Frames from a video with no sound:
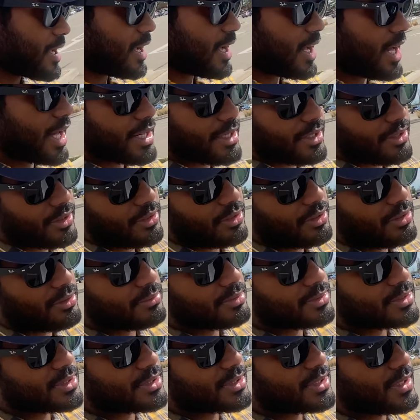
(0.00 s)
I don't know,
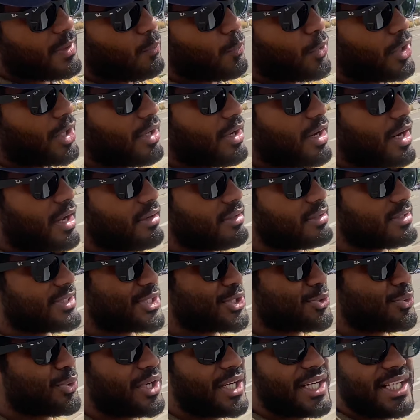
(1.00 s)
somewhere
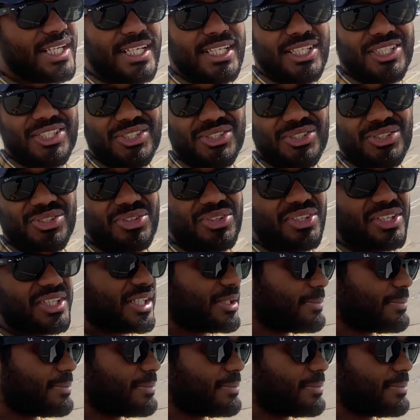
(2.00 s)
around 20 to 30